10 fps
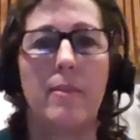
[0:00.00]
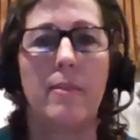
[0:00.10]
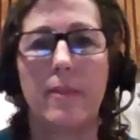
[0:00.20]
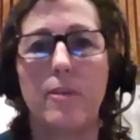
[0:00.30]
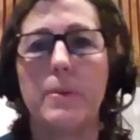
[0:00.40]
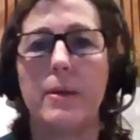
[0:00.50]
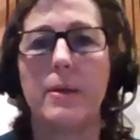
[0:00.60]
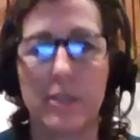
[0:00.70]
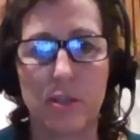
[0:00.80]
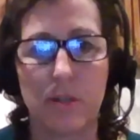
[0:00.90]
Then there'll be
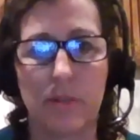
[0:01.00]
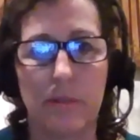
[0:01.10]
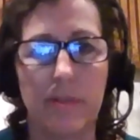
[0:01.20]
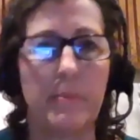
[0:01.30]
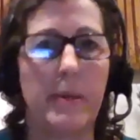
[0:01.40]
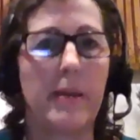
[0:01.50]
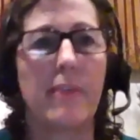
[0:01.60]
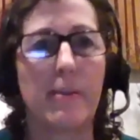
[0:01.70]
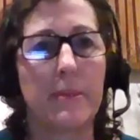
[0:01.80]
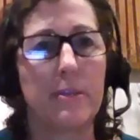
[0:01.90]
an
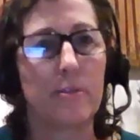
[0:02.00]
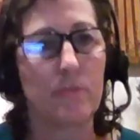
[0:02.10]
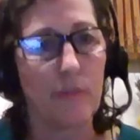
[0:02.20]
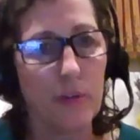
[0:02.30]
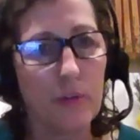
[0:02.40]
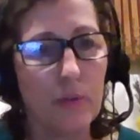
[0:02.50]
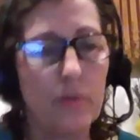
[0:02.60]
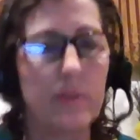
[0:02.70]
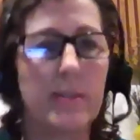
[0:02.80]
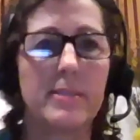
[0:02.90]
environmental review
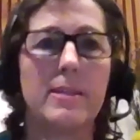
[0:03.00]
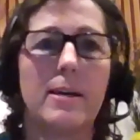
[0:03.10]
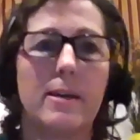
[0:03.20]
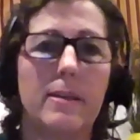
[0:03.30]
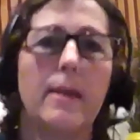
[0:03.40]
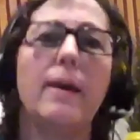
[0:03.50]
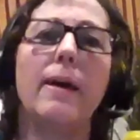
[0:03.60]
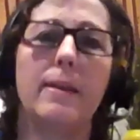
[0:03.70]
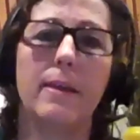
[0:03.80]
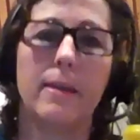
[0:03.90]
that's done,
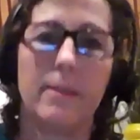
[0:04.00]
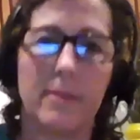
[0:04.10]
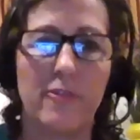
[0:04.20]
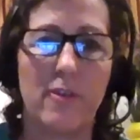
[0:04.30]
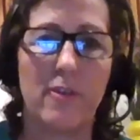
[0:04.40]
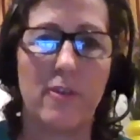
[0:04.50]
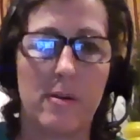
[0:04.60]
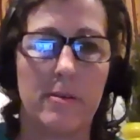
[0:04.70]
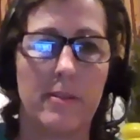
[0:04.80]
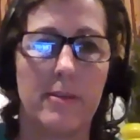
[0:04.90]
and in the
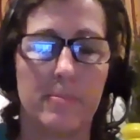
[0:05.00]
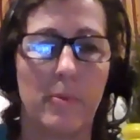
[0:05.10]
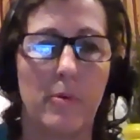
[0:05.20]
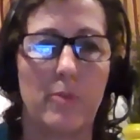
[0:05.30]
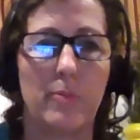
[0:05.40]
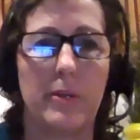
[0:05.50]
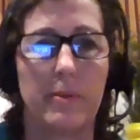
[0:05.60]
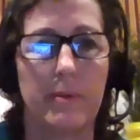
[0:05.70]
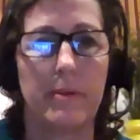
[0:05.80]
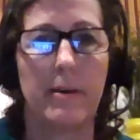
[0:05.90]
fall the board
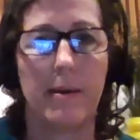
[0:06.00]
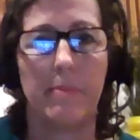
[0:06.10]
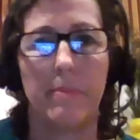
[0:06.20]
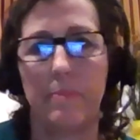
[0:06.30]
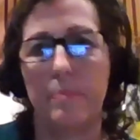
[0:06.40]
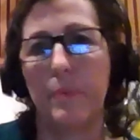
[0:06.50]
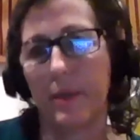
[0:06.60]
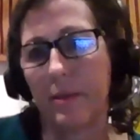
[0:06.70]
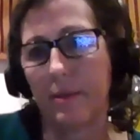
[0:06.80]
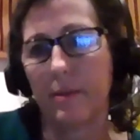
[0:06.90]
would
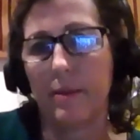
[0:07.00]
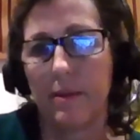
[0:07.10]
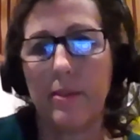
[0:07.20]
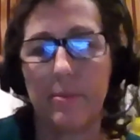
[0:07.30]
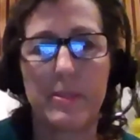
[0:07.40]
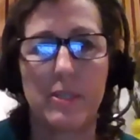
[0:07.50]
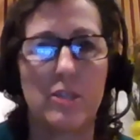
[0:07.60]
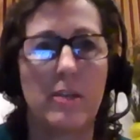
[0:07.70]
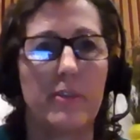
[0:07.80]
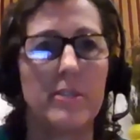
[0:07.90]
be in the
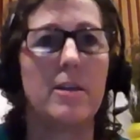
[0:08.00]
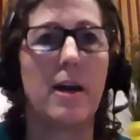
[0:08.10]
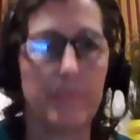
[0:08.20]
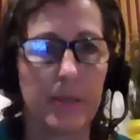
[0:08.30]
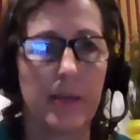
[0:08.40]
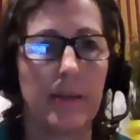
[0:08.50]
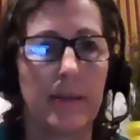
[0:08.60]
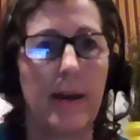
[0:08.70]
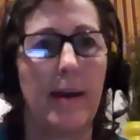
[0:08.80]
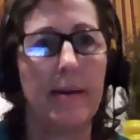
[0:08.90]
position of adopting
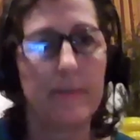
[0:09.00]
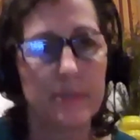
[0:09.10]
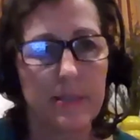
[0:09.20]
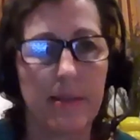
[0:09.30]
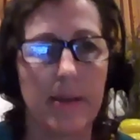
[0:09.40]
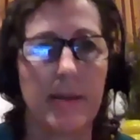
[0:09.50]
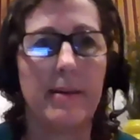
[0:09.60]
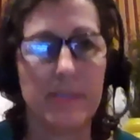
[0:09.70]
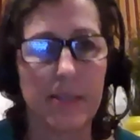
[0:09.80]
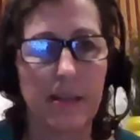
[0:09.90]
the
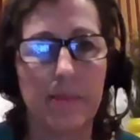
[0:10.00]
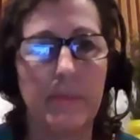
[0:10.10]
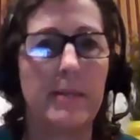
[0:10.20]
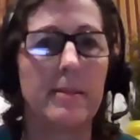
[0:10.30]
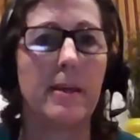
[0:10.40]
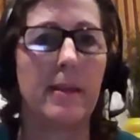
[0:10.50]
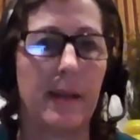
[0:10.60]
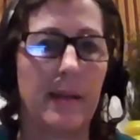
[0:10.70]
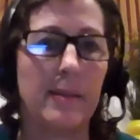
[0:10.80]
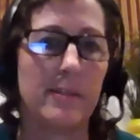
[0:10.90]
housing element and
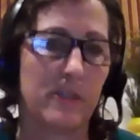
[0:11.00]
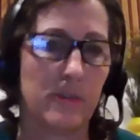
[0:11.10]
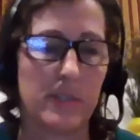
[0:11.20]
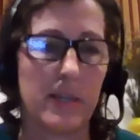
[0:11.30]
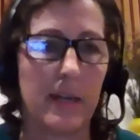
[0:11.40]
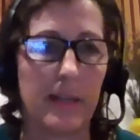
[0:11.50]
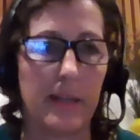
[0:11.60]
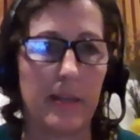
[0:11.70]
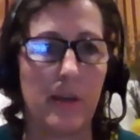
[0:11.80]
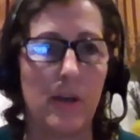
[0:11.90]
any
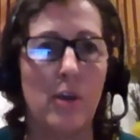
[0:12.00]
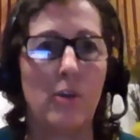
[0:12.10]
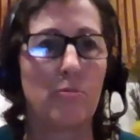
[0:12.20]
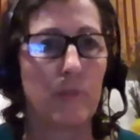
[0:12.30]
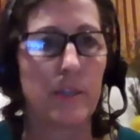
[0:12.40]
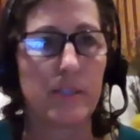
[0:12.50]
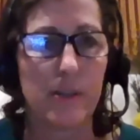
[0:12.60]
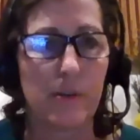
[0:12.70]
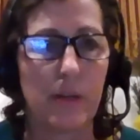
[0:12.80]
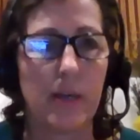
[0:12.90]
associated
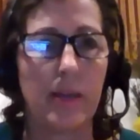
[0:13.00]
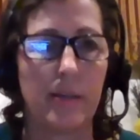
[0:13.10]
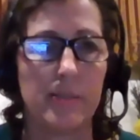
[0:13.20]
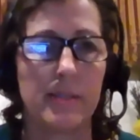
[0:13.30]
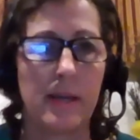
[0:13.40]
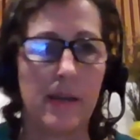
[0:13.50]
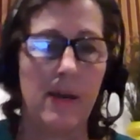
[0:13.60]
rezonings